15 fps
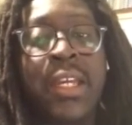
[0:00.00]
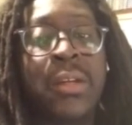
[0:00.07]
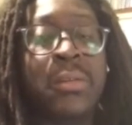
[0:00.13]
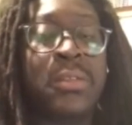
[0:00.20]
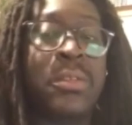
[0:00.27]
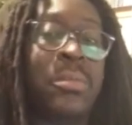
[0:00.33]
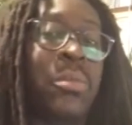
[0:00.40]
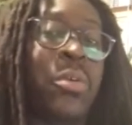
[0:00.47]

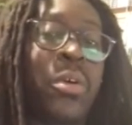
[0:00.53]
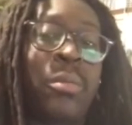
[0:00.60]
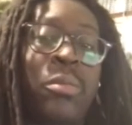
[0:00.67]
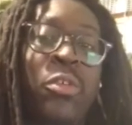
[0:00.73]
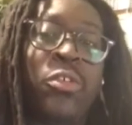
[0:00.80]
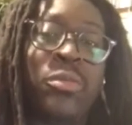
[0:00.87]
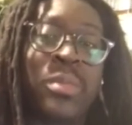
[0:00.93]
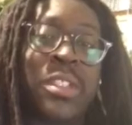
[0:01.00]
some more
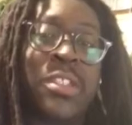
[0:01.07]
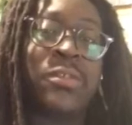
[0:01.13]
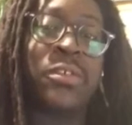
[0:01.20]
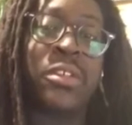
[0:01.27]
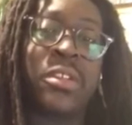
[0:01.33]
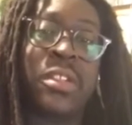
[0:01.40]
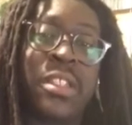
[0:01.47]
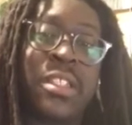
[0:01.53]
improvements for
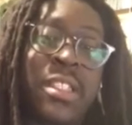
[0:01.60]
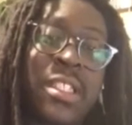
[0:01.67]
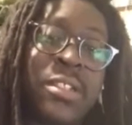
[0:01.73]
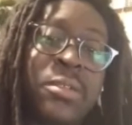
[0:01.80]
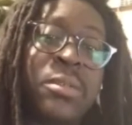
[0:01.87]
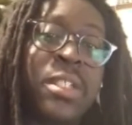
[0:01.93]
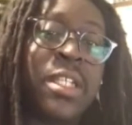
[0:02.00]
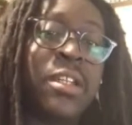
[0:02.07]
the
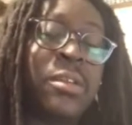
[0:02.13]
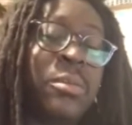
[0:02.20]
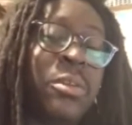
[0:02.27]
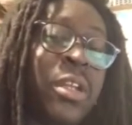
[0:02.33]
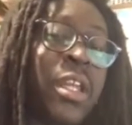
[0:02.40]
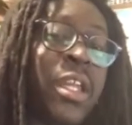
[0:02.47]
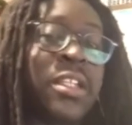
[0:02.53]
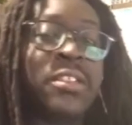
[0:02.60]
D2D
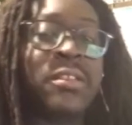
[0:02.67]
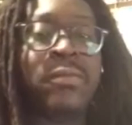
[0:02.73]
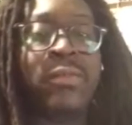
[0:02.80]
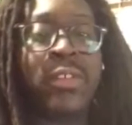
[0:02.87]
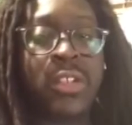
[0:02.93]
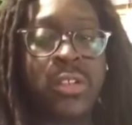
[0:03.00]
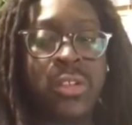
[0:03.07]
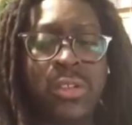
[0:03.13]
communication
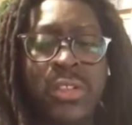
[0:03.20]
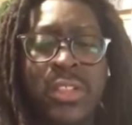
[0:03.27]
features,